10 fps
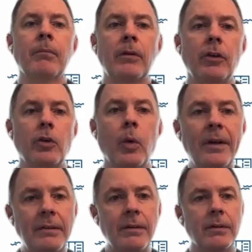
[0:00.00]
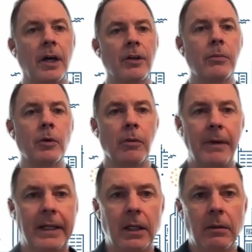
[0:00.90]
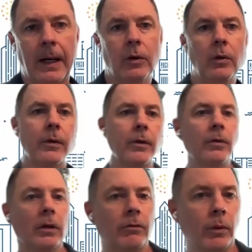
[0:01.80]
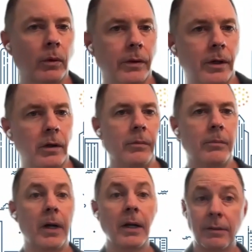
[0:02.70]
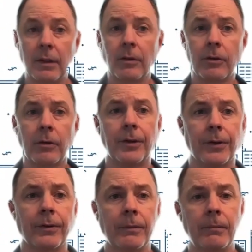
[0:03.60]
the choices customers are making about who they're using for their products and their services?